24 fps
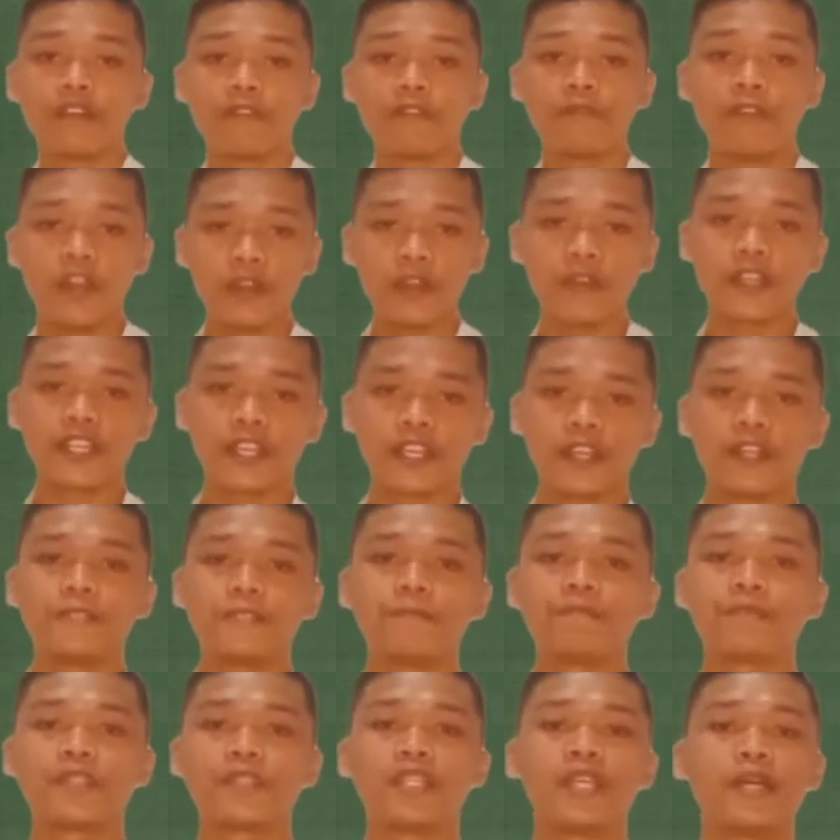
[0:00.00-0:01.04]
Very
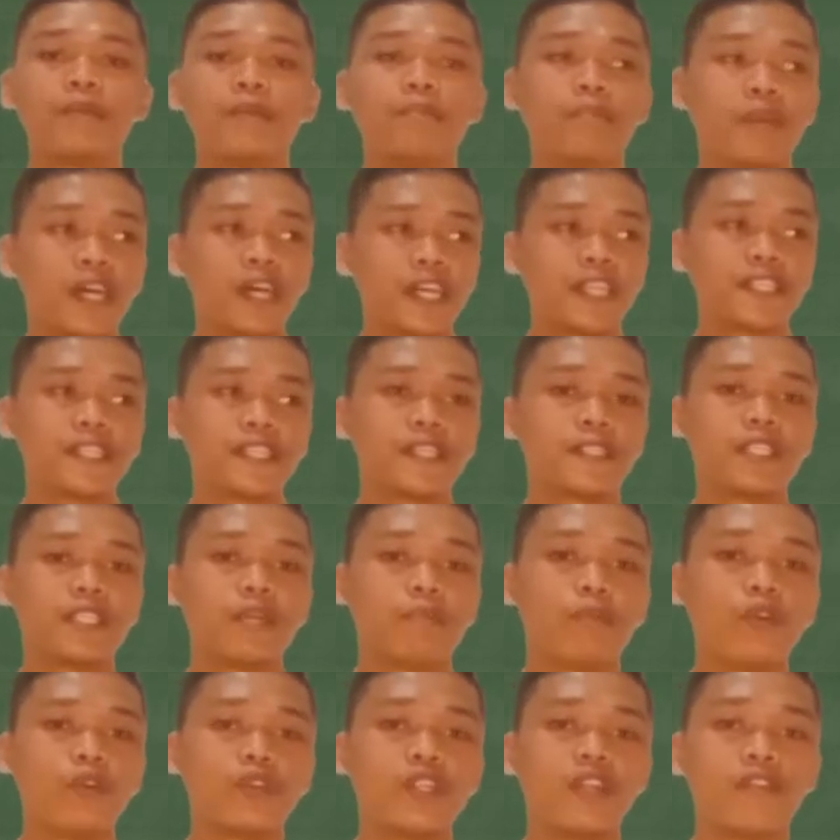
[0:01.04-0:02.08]
good. Might is
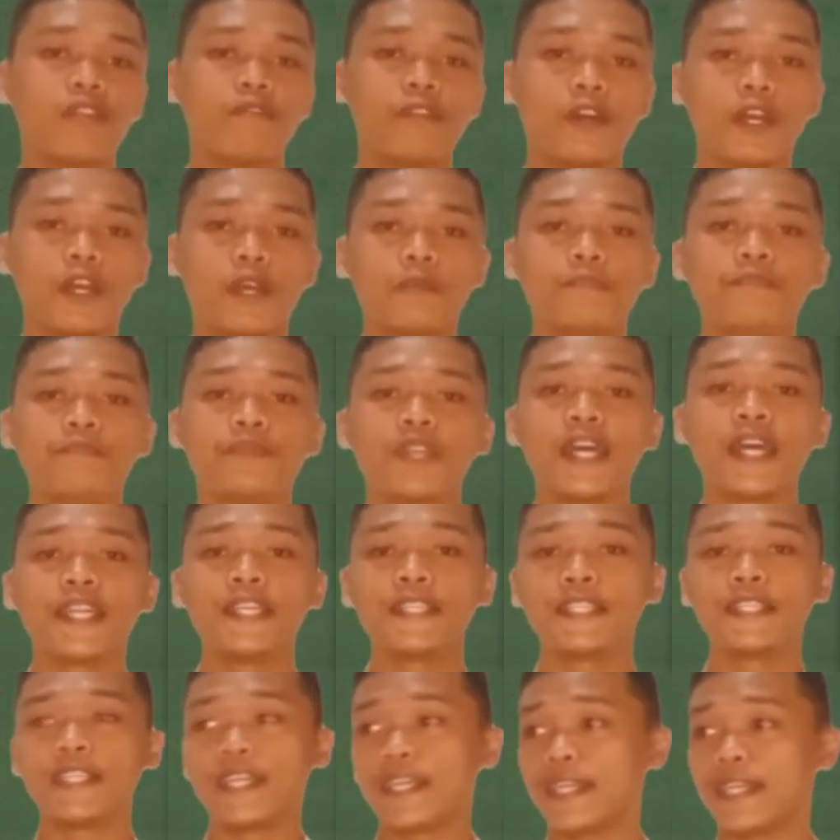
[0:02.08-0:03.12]
the modal verb.
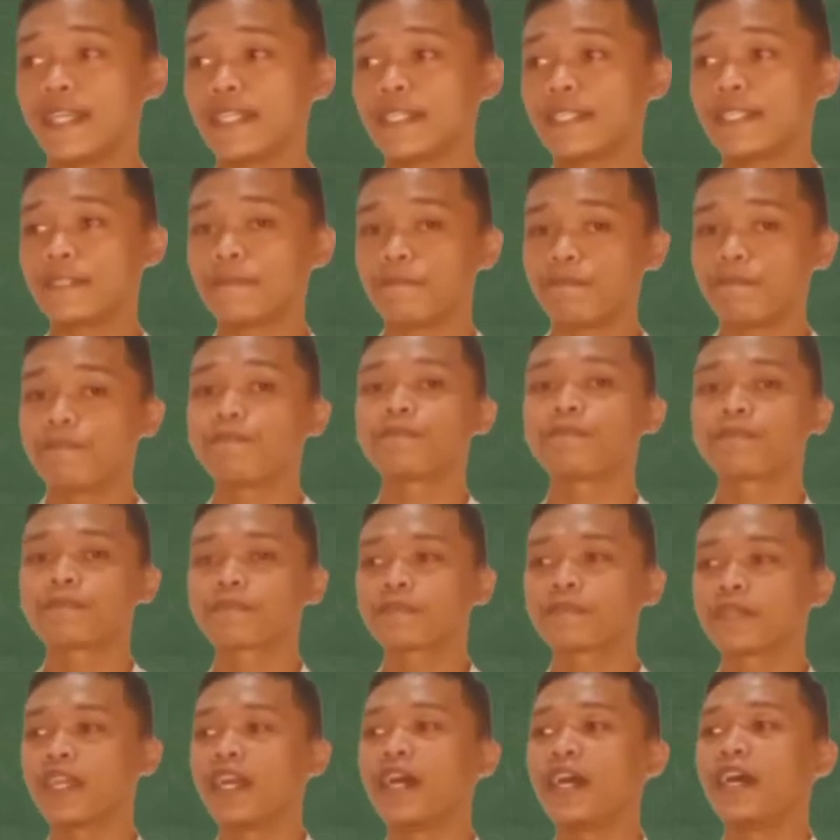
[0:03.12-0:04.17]
And it is?
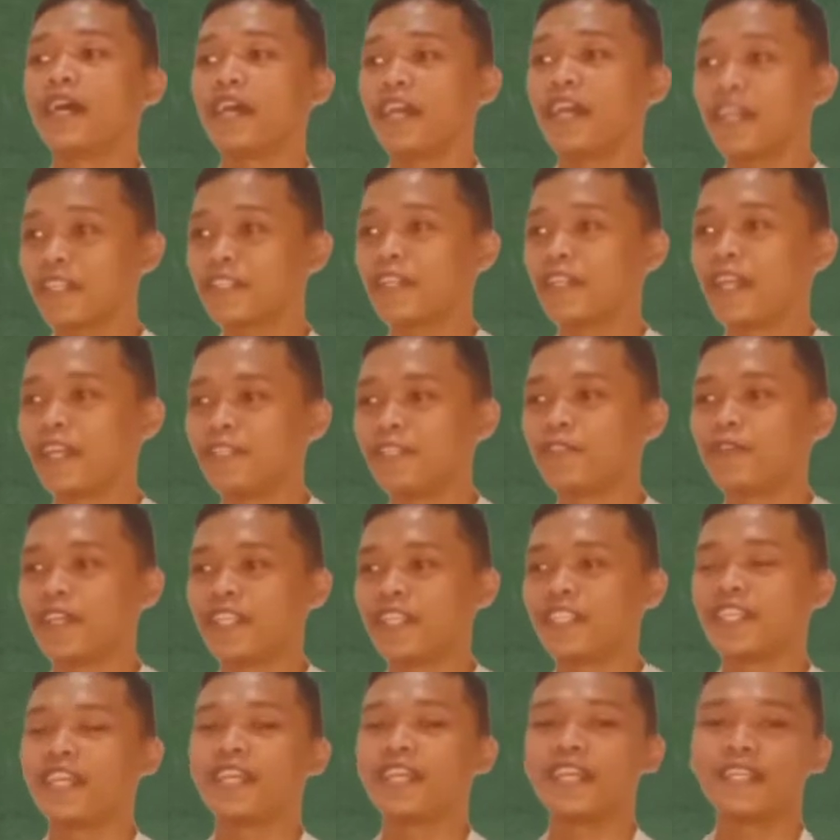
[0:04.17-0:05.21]
Excellent,
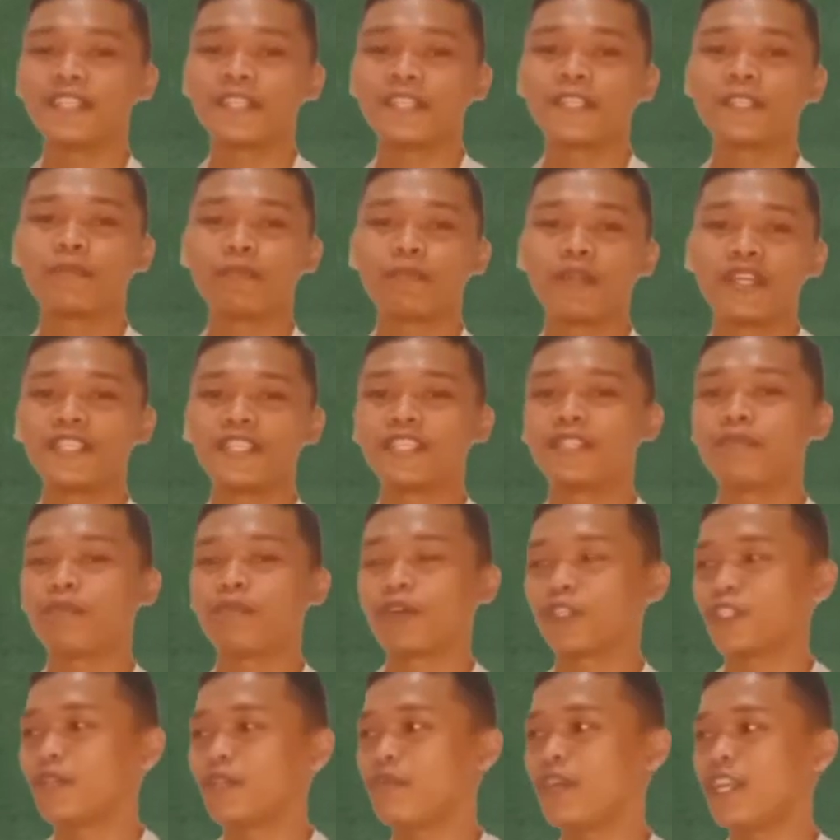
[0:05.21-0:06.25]
Reggie. It expresses
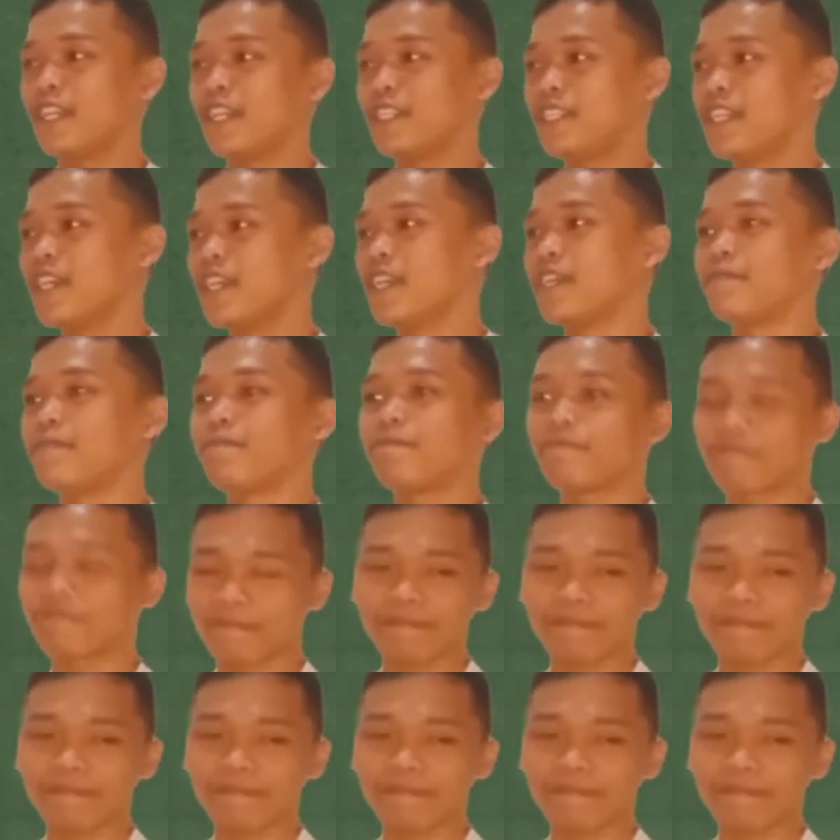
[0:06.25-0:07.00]
possibility.